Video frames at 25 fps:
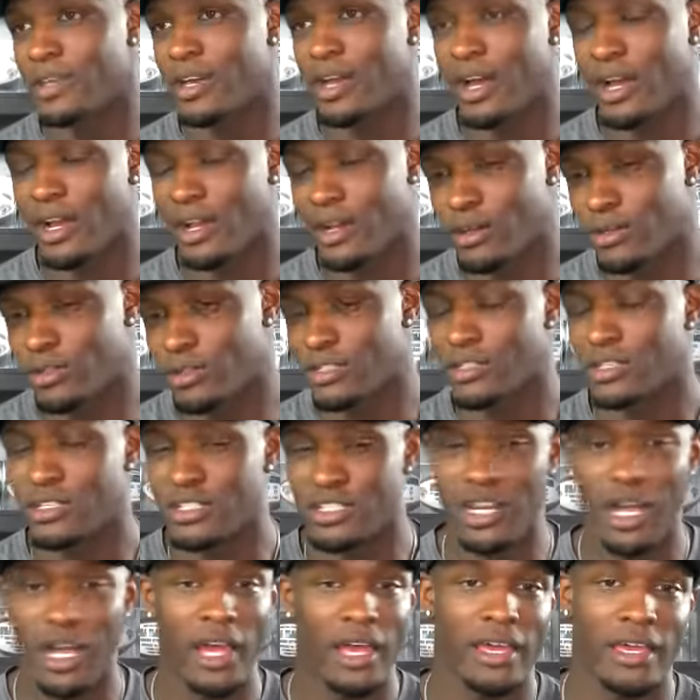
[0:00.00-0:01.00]
I go to the
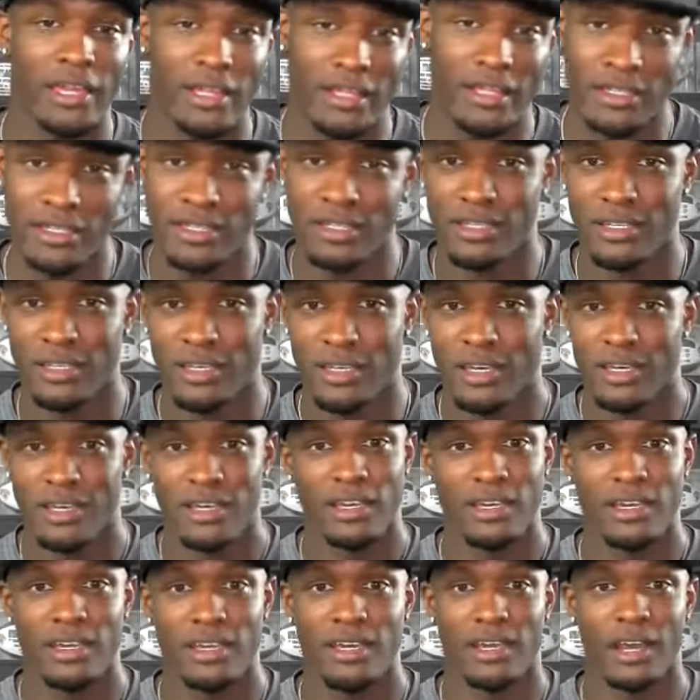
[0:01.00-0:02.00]
Giants
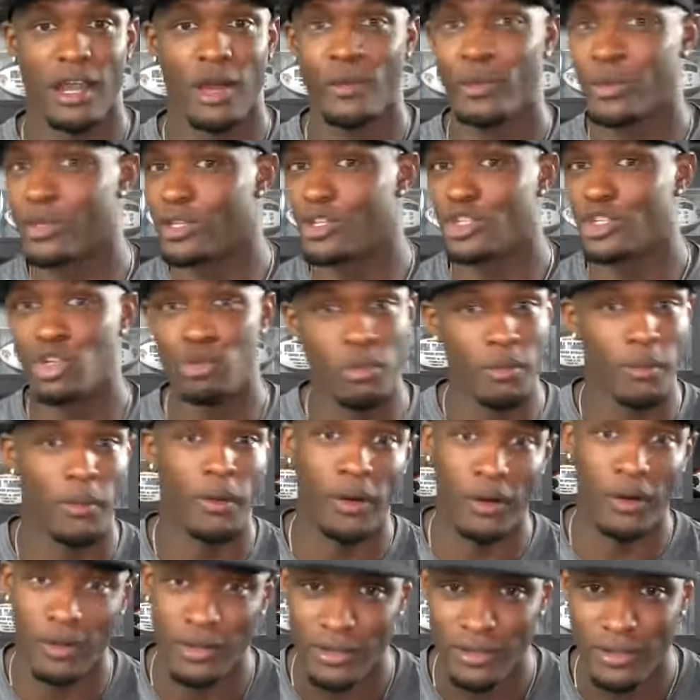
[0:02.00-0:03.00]
and I win the Super
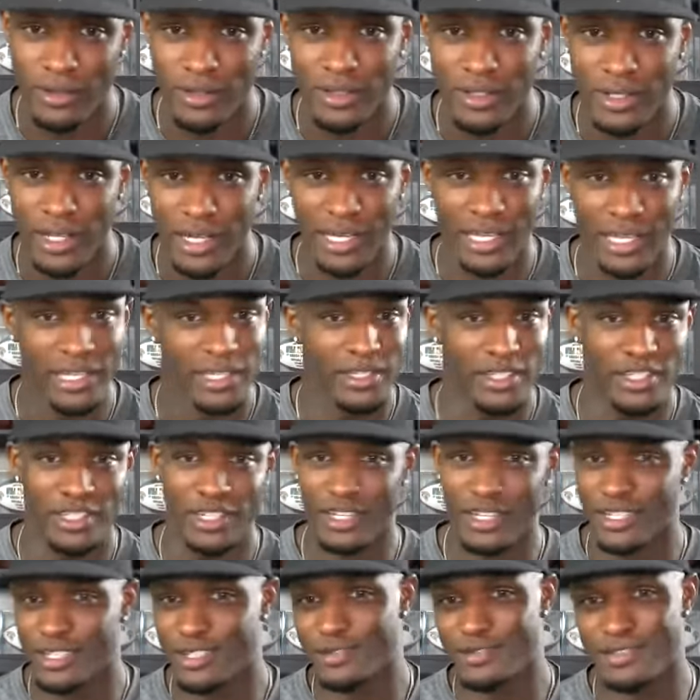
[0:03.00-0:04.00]
Bowl. Like, it was
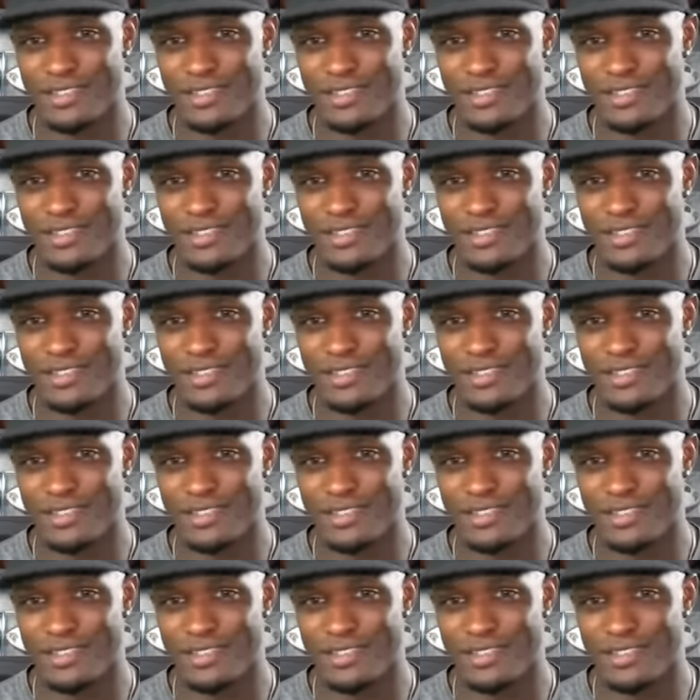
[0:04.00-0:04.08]
just.